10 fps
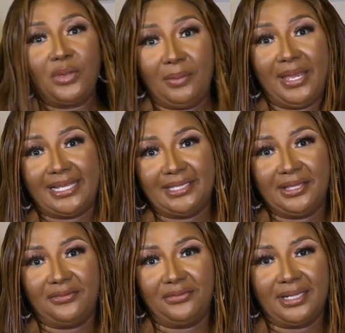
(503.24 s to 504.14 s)
We are back,
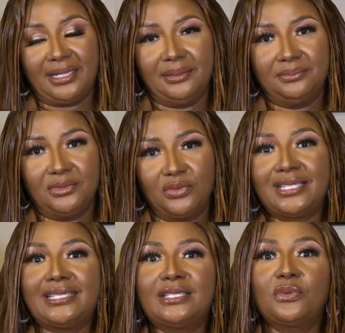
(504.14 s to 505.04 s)
South Africa. We
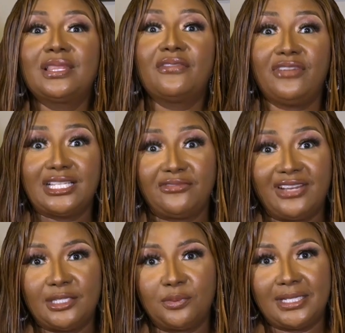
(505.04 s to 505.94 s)
are sitting with the first
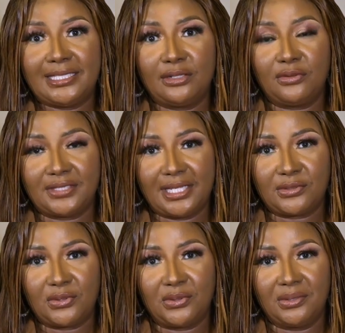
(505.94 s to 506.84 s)
vice president of
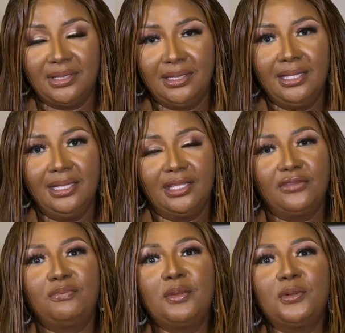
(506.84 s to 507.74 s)
SASCOC.
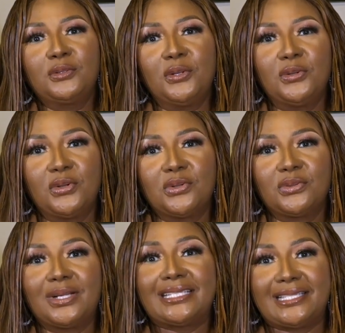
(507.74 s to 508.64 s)
If people don't know
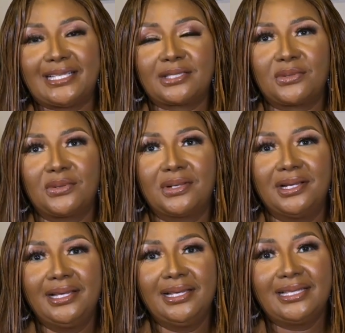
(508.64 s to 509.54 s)
what is SASCOC,
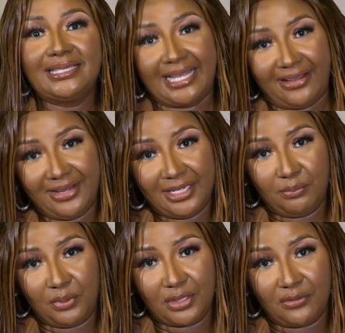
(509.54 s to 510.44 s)
it's the
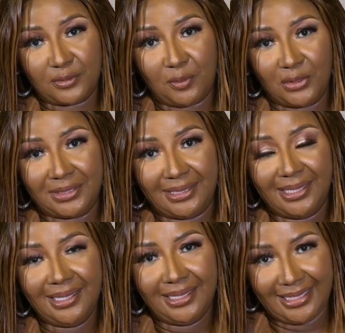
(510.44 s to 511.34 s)
governing body of sport
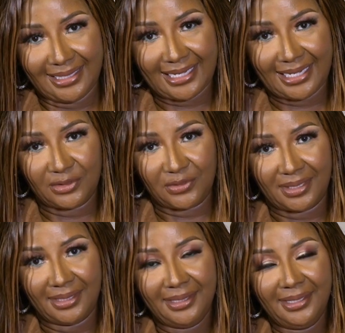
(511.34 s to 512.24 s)
in the
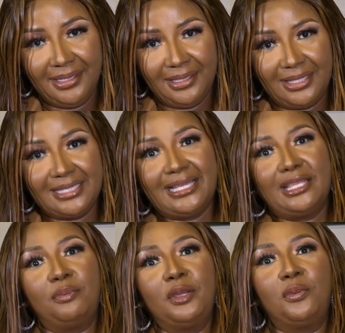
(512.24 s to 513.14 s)
country. These are
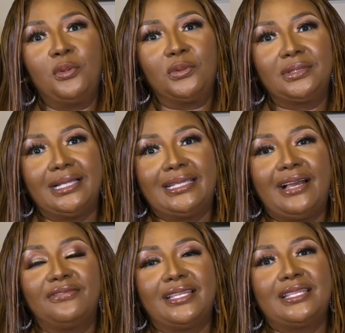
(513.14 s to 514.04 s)
the people that
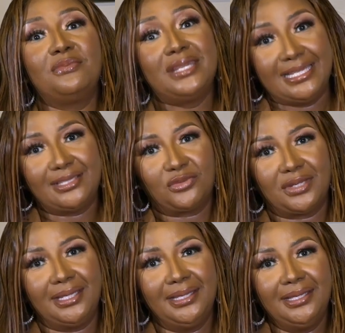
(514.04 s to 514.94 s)
after the ministry,